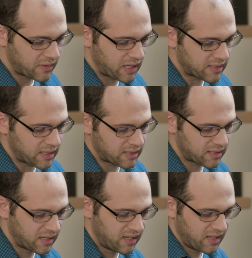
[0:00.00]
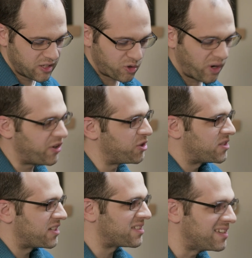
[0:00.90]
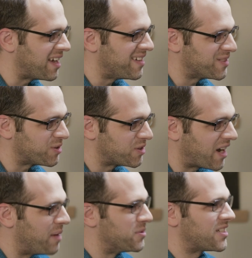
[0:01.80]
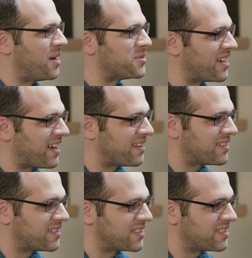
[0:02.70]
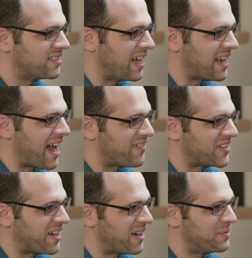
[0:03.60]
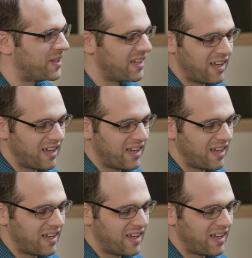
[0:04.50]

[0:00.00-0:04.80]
1,260 days or times and a half a time